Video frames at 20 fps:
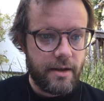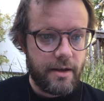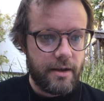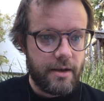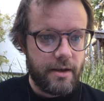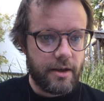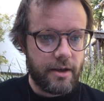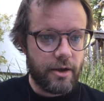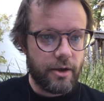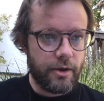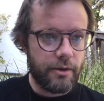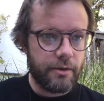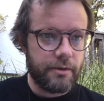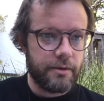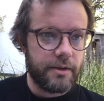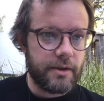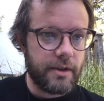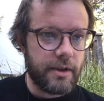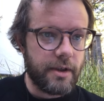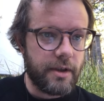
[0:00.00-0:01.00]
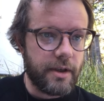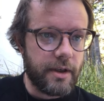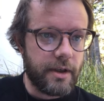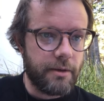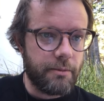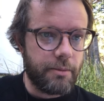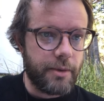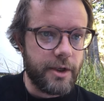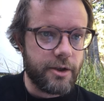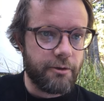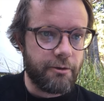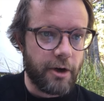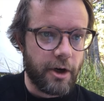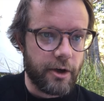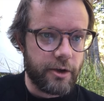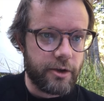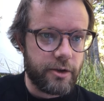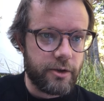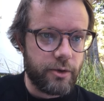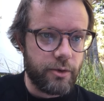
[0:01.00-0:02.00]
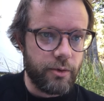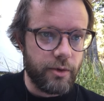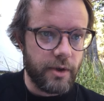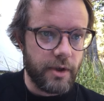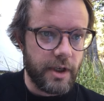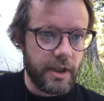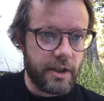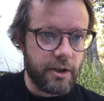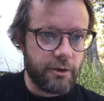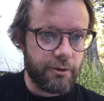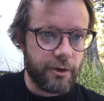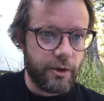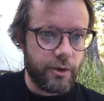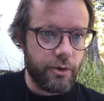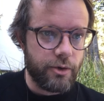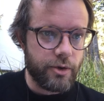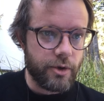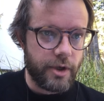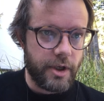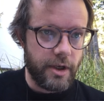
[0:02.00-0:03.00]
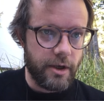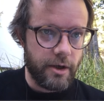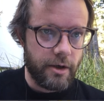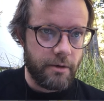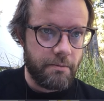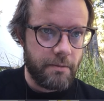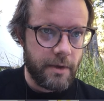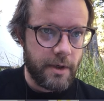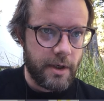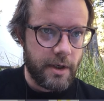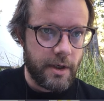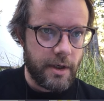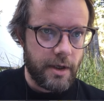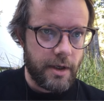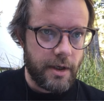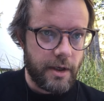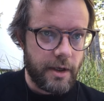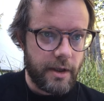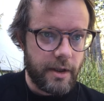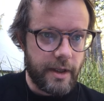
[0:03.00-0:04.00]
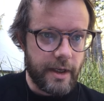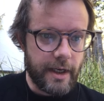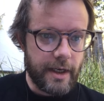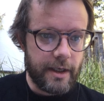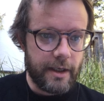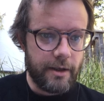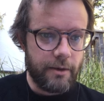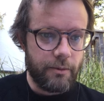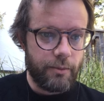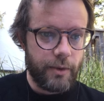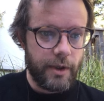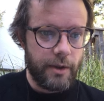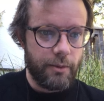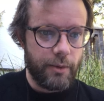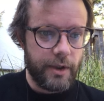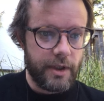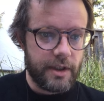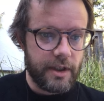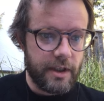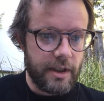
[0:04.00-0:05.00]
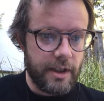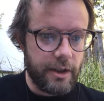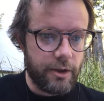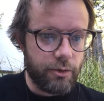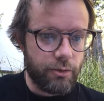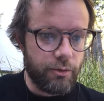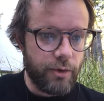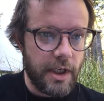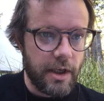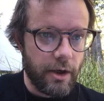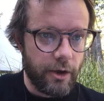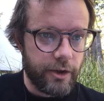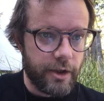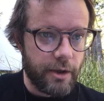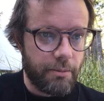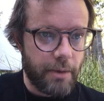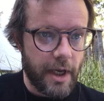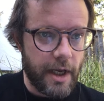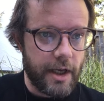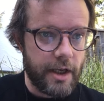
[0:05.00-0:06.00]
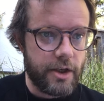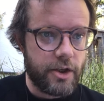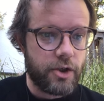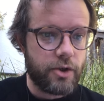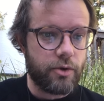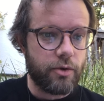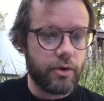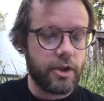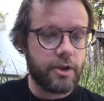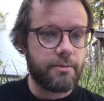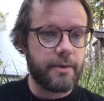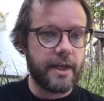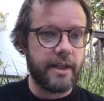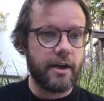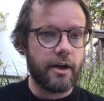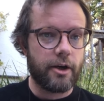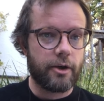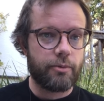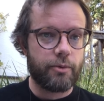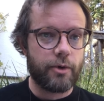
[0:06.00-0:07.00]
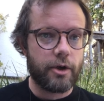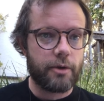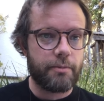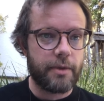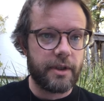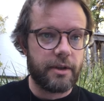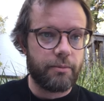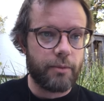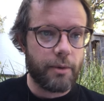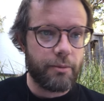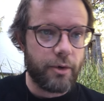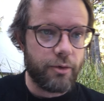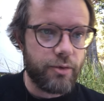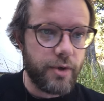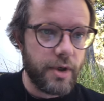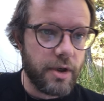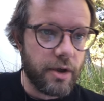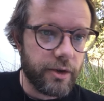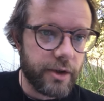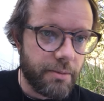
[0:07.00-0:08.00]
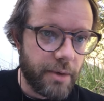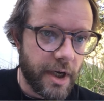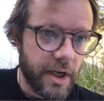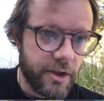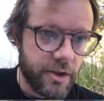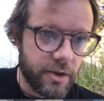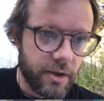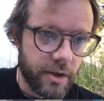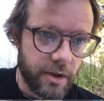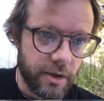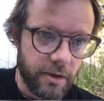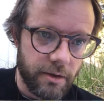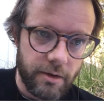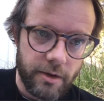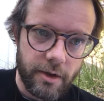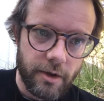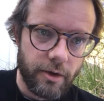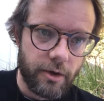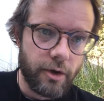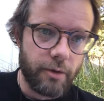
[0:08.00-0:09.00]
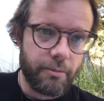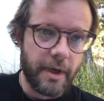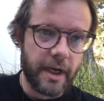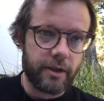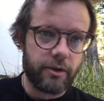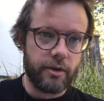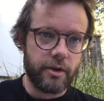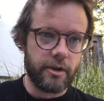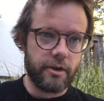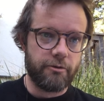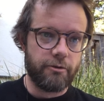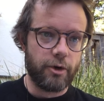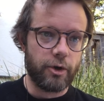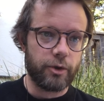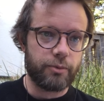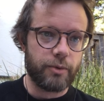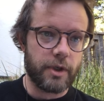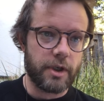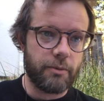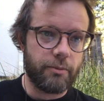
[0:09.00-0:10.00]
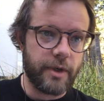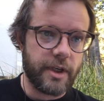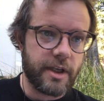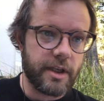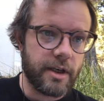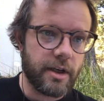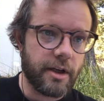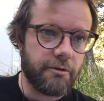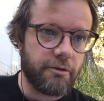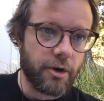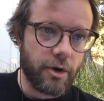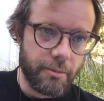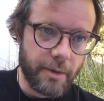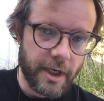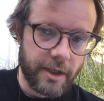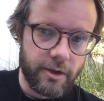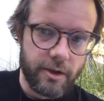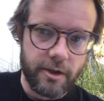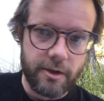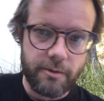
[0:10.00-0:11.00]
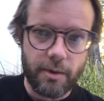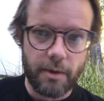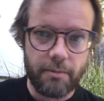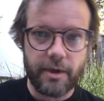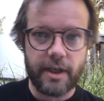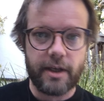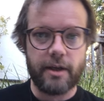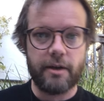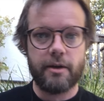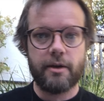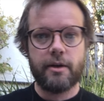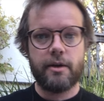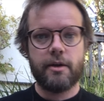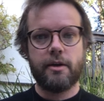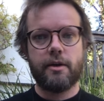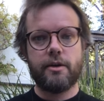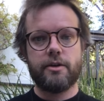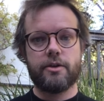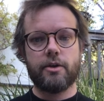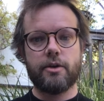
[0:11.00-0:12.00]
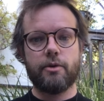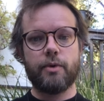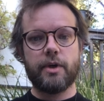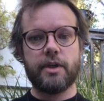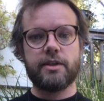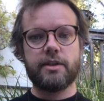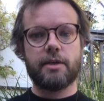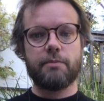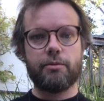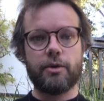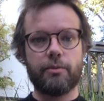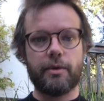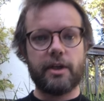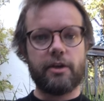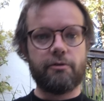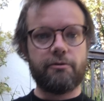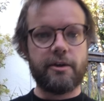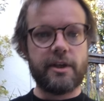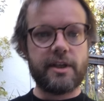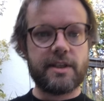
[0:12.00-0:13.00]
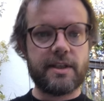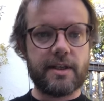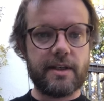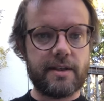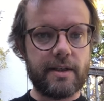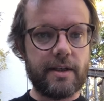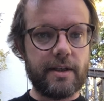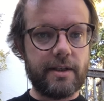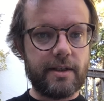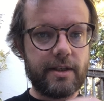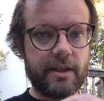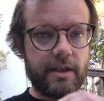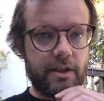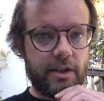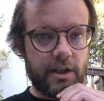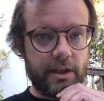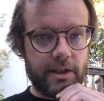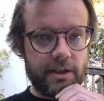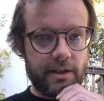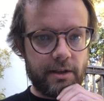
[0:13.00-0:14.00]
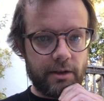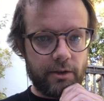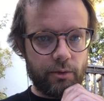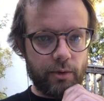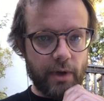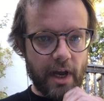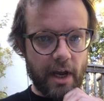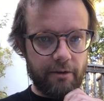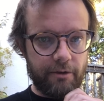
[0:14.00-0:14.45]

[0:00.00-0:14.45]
a piece of art to a different user here, then we would need to reload the page to display the artwork. But when we reload the page, it's going to, go back to the default one, and we can never go back to this public key. So one simple way to fix this is just to have